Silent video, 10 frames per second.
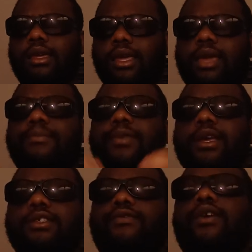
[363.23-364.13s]
keep
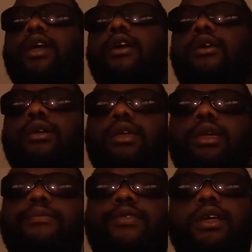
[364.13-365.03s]
things fair,
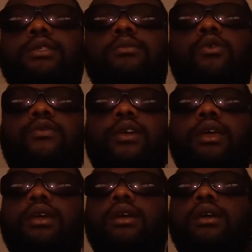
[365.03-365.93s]
keep things
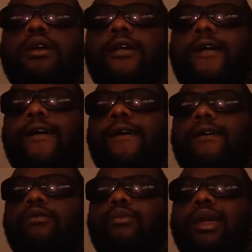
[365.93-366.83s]
moving,
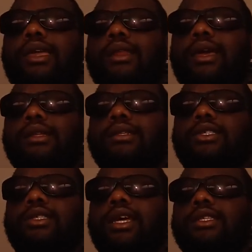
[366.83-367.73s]
uh, regulate and
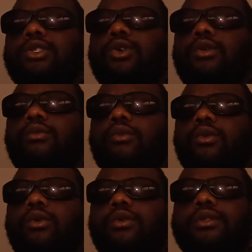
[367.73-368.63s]
set certain
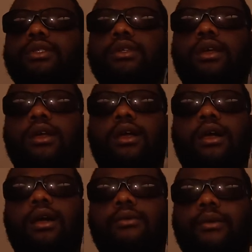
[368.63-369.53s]
rules.
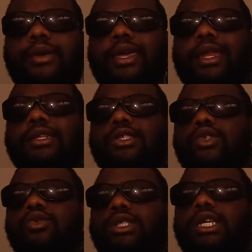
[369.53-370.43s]
Uh, when we get
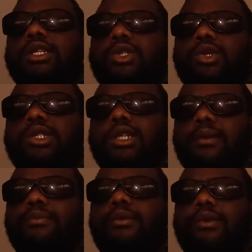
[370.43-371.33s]
into
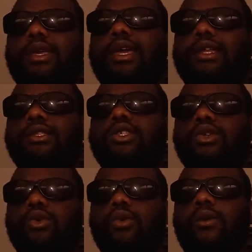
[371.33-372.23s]
censorship, when we get
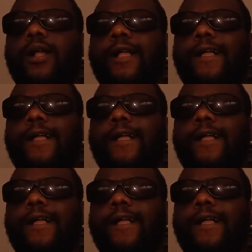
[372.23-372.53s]
into